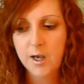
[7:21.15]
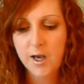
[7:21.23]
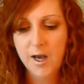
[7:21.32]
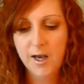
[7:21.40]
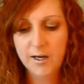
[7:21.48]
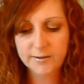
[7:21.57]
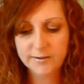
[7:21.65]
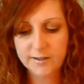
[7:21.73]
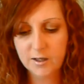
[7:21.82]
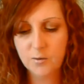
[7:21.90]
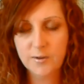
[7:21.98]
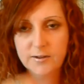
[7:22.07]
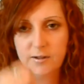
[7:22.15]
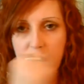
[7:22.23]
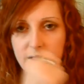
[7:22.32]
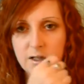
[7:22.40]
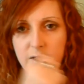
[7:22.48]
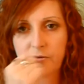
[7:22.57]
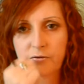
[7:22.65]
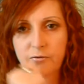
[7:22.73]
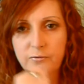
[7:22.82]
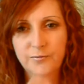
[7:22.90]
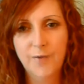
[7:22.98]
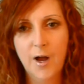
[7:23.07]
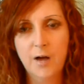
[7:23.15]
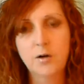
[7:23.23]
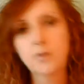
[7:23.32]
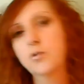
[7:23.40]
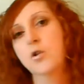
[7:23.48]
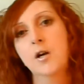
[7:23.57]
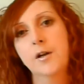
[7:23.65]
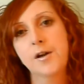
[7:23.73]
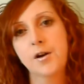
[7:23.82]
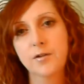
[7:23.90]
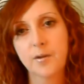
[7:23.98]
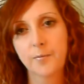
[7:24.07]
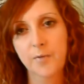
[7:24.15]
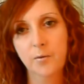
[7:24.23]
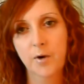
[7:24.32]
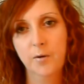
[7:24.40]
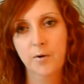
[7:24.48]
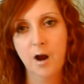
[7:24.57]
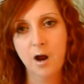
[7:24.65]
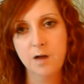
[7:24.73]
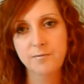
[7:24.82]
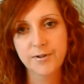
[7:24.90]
and it still was kind of, I don't know, chunky or something when it went on.